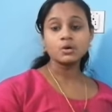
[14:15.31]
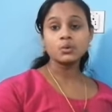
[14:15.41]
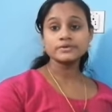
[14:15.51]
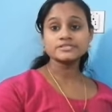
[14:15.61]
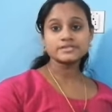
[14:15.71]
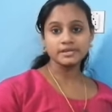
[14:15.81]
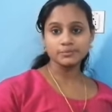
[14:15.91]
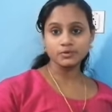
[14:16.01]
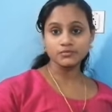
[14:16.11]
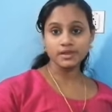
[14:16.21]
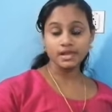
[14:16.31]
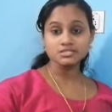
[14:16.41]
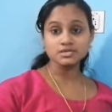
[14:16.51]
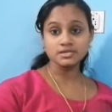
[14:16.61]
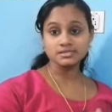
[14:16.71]
which type of
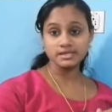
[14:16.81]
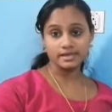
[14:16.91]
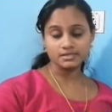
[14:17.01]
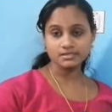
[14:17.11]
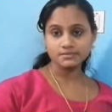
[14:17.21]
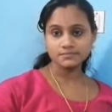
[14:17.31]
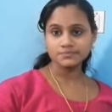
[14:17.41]
reaction is that.